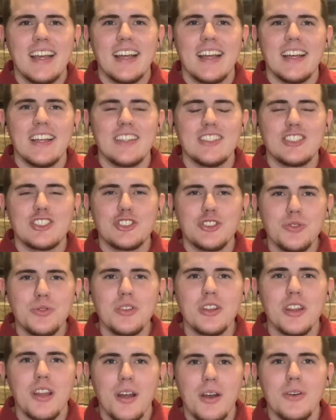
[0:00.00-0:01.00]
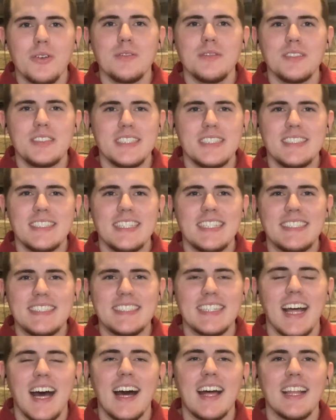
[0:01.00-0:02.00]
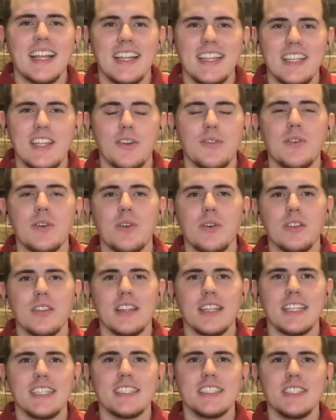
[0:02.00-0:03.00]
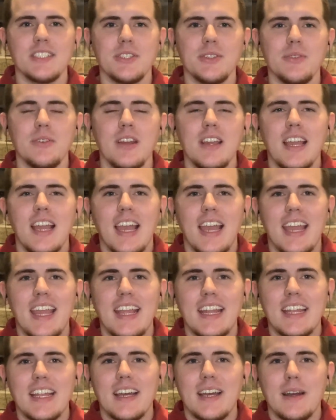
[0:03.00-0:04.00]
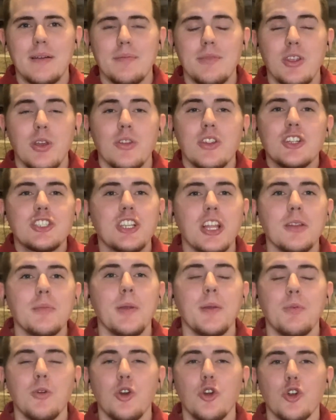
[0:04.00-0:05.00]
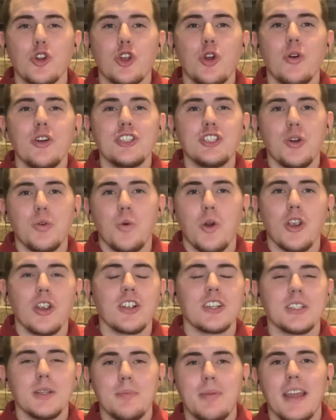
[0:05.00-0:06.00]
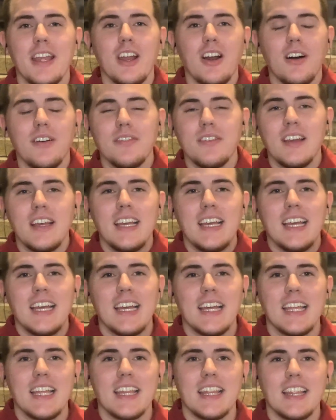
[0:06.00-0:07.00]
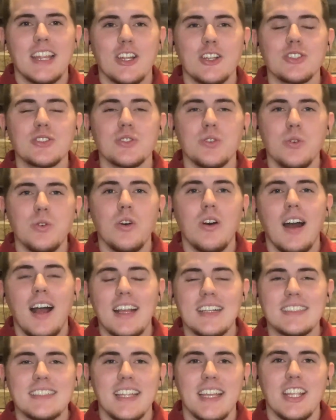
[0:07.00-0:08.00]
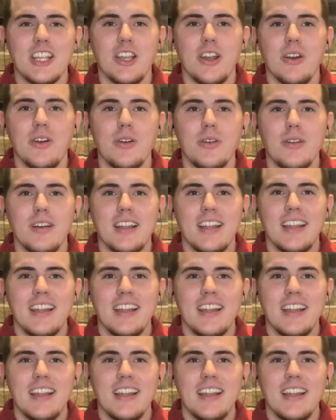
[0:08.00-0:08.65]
student loans. It's not a difficult thing to do. And there's other people who are going to work to pay off their school as they go. And